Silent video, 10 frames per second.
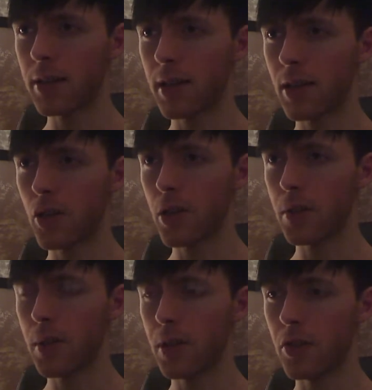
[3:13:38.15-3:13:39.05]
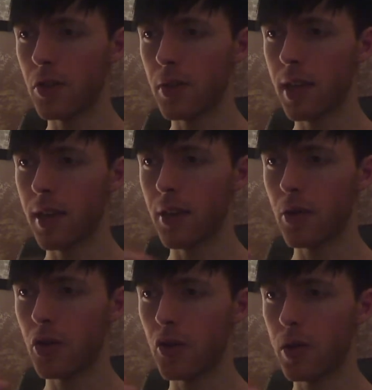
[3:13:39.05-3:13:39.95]
I just might do yet another
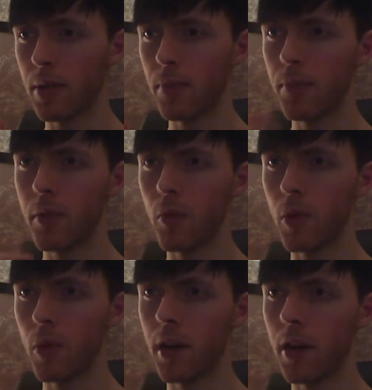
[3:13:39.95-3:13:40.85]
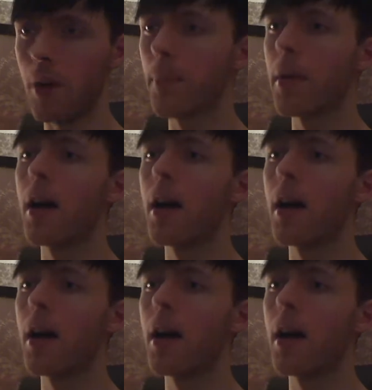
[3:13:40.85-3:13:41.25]
stream where